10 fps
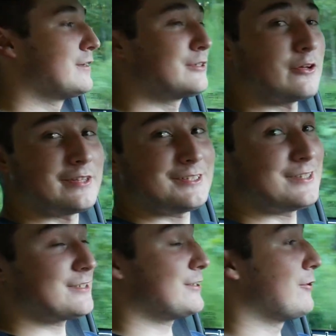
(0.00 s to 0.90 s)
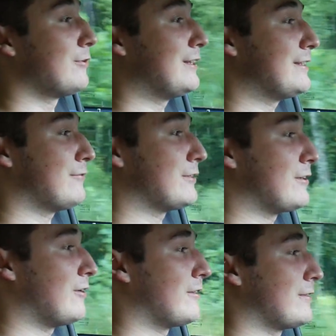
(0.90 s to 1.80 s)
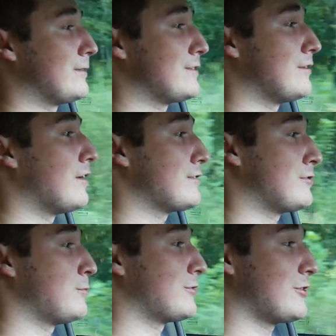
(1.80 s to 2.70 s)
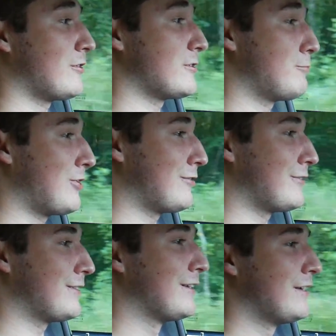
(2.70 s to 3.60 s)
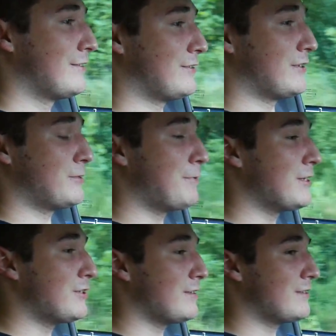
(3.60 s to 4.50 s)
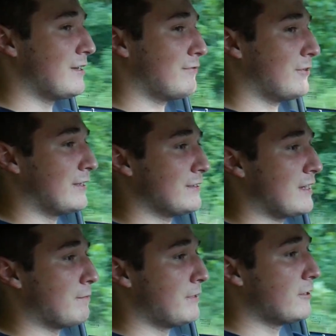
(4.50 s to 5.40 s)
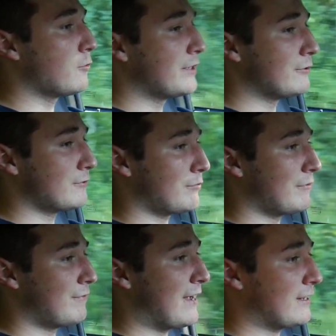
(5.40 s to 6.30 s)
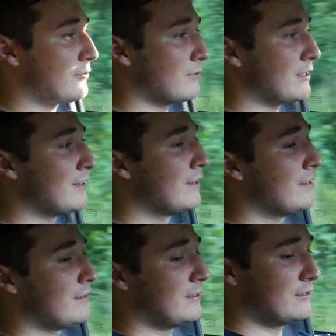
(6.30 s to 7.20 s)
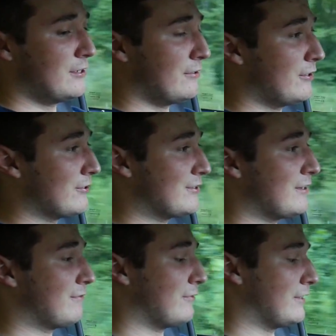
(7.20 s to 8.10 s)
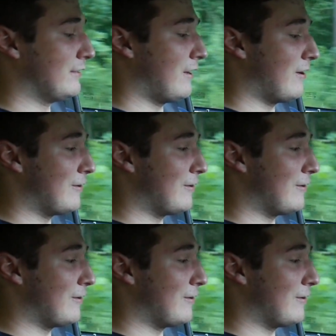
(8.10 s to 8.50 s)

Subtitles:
So this is a totally different car than its non-supercharged brethren. The suspension is different. It's got bigger wheels from the factory. The interior is different.